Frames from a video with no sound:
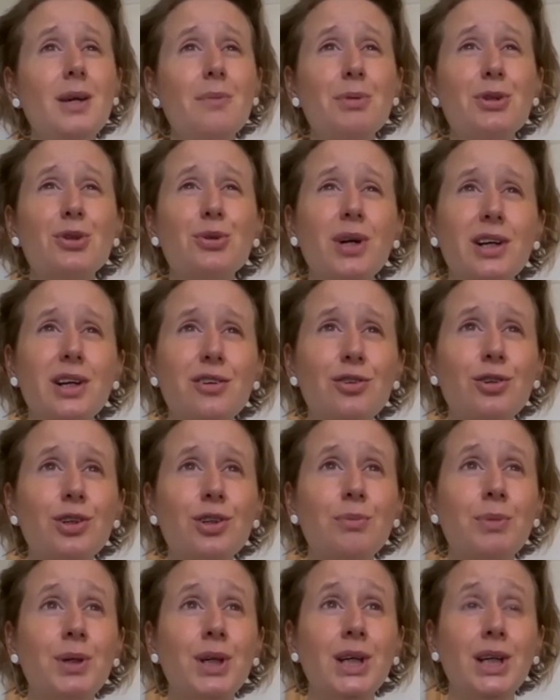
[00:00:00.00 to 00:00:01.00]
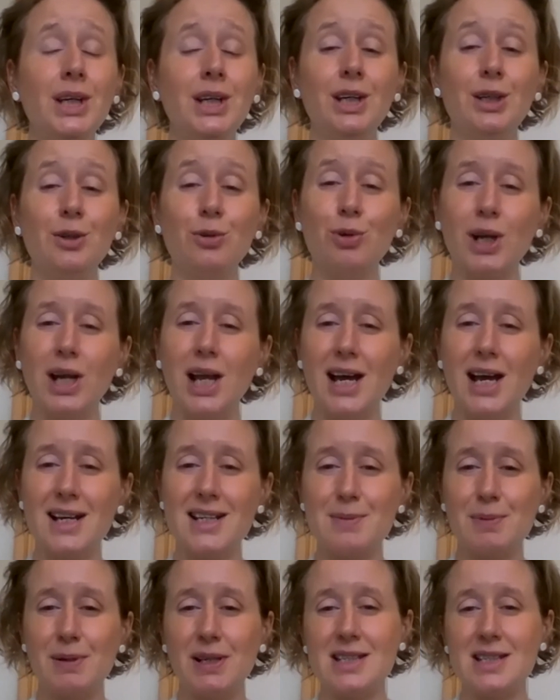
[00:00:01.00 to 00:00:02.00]
but try to do them in a
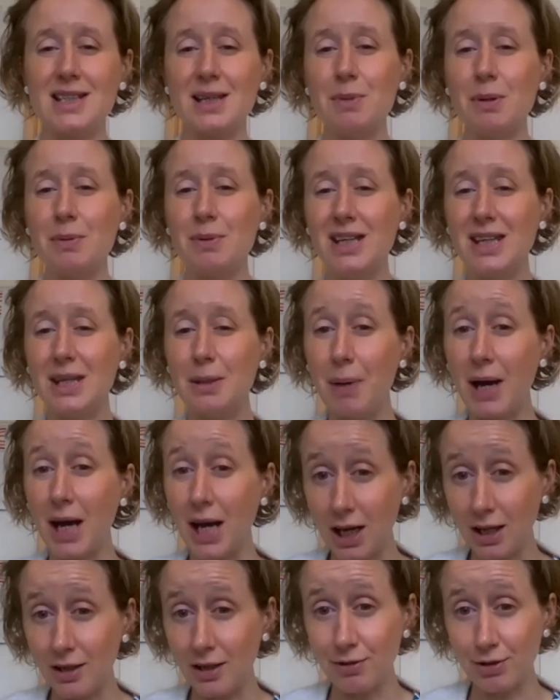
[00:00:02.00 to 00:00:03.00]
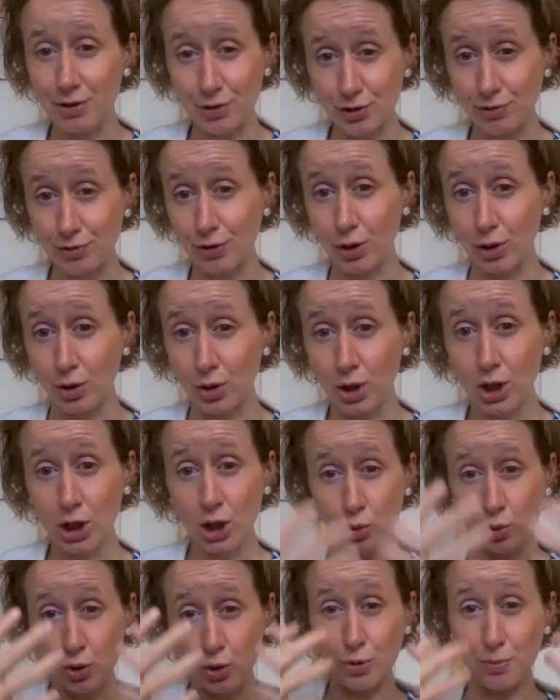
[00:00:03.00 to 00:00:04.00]
relaxed place, like maybe in the bath, first of all,
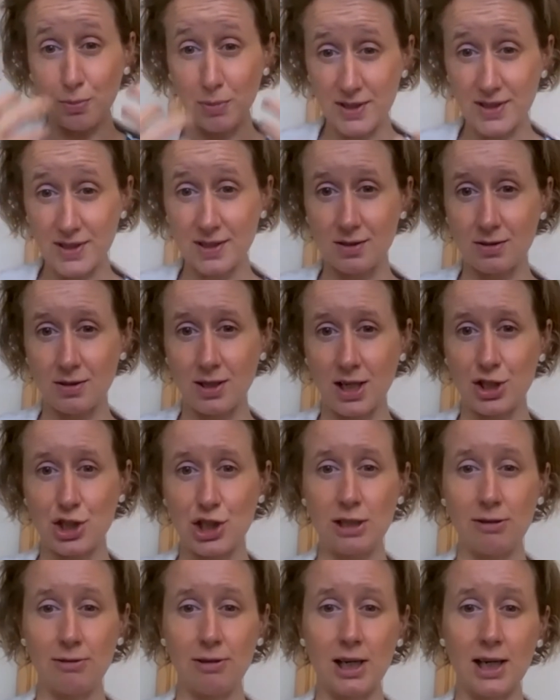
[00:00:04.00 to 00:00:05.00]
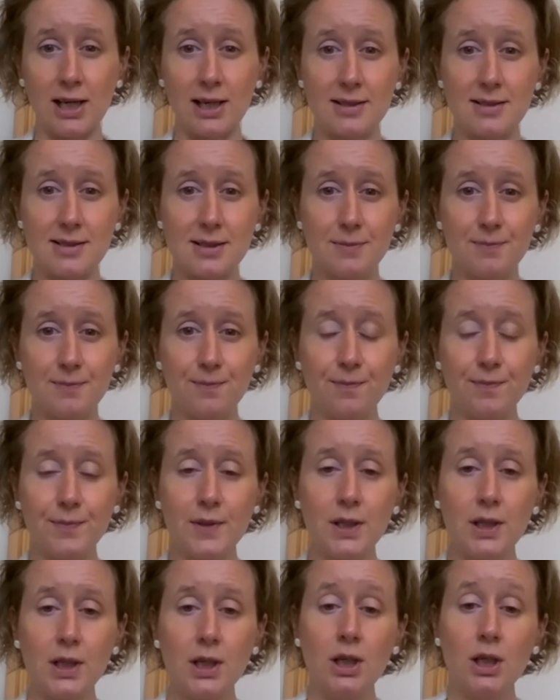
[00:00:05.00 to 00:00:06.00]
when your muscles are naturally relaxed.
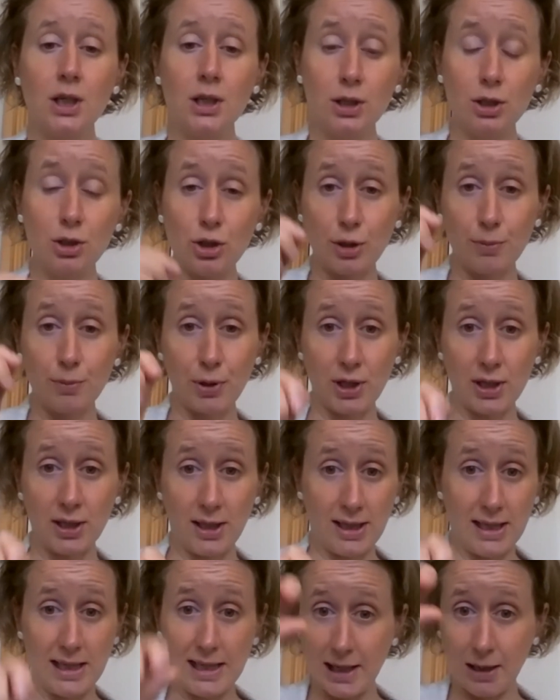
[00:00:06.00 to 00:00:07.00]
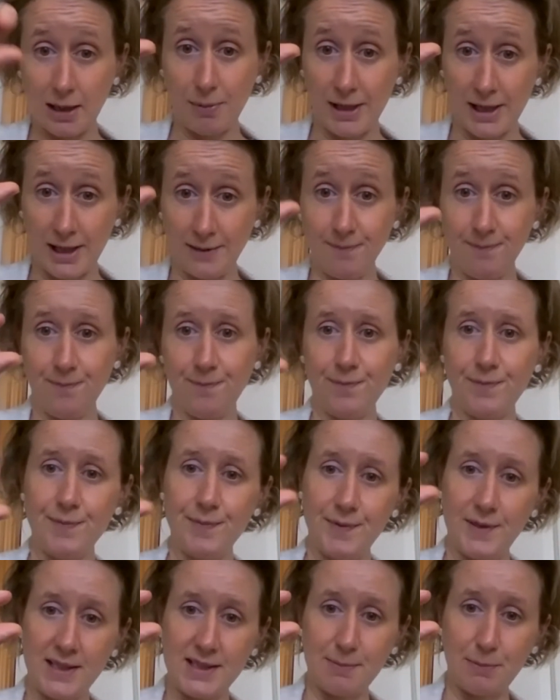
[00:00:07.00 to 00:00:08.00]
You're going to put a little bit in,
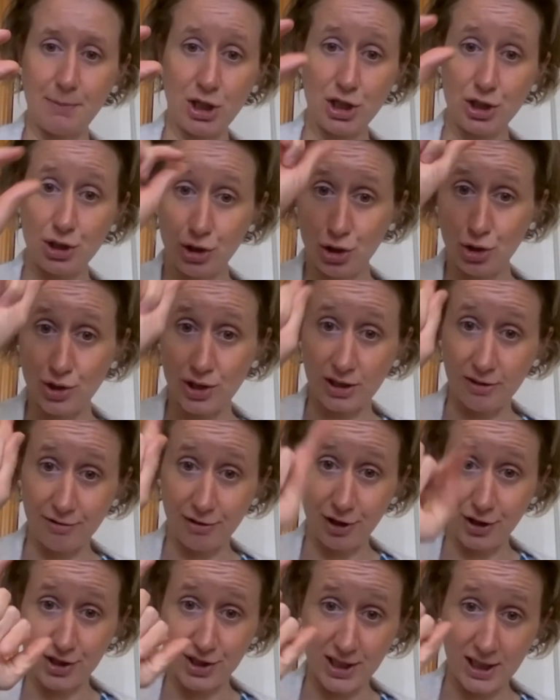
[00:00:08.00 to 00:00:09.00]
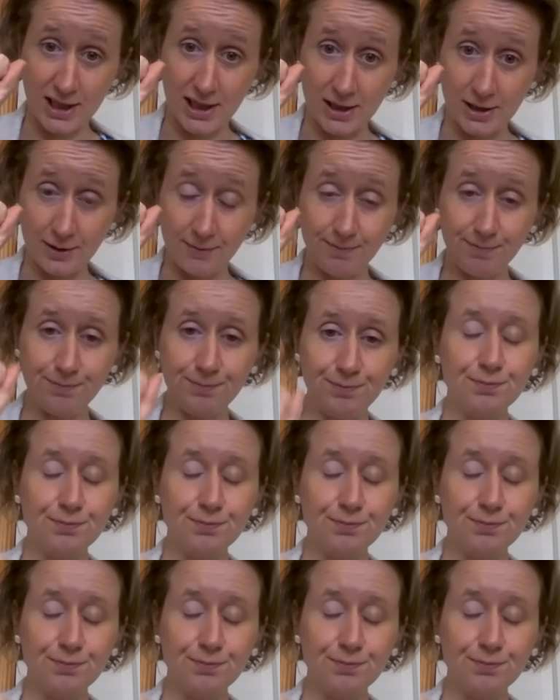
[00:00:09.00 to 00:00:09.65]
this much, using the first dilator,